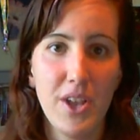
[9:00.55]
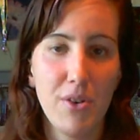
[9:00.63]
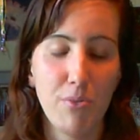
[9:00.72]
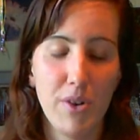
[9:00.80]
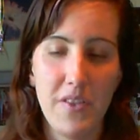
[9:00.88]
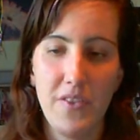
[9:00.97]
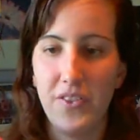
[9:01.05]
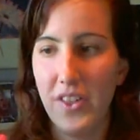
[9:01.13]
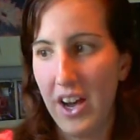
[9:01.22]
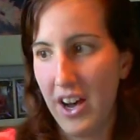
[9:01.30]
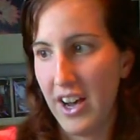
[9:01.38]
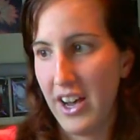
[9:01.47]
with
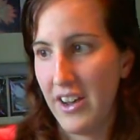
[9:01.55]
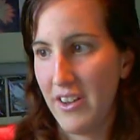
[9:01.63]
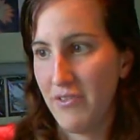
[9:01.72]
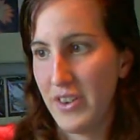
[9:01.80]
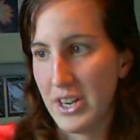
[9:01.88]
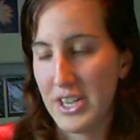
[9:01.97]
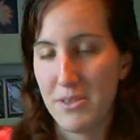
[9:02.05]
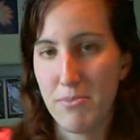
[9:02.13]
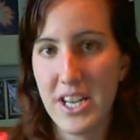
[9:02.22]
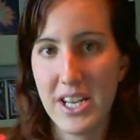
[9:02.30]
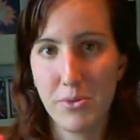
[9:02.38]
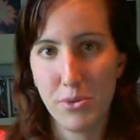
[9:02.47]
various
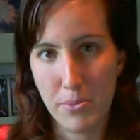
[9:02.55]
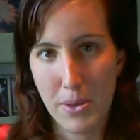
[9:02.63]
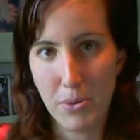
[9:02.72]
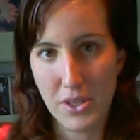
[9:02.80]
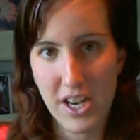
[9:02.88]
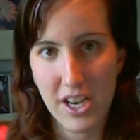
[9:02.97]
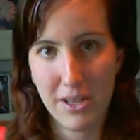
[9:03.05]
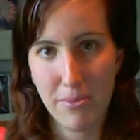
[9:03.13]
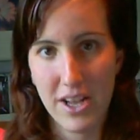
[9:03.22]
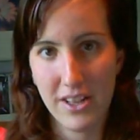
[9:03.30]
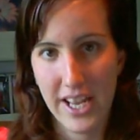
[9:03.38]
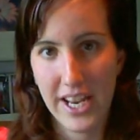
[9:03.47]
meetups where people talk
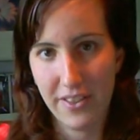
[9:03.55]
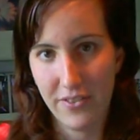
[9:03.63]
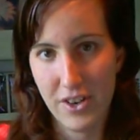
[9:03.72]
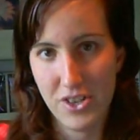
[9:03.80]
about like their